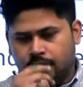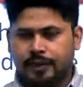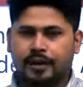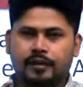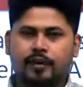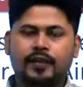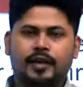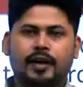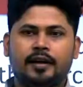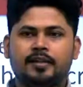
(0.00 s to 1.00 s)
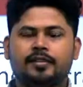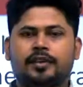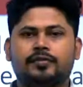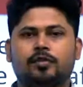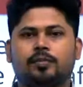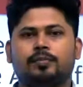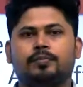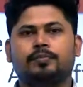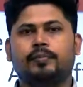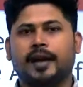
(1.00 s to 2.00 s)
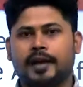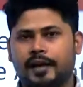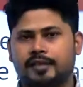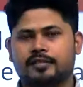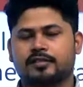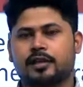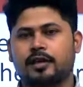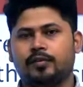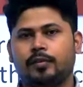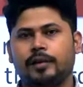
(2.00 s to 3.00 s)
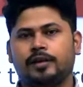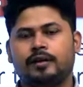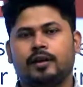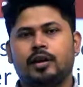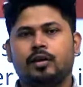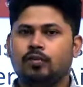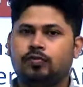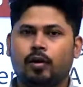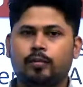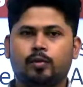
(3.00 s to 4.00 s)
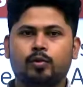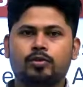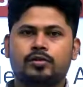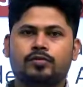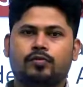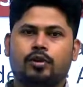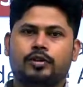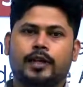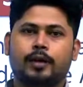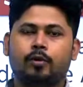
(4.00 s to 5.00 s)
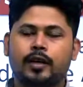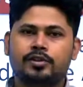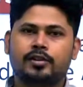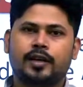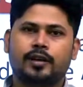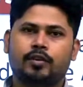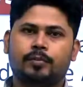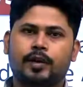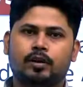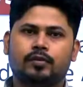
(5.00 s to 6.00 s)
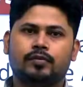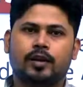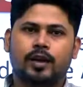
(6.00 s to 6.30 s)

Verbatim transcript: Aircraft Act 1934 mandates the government to form rules for the regulation and development of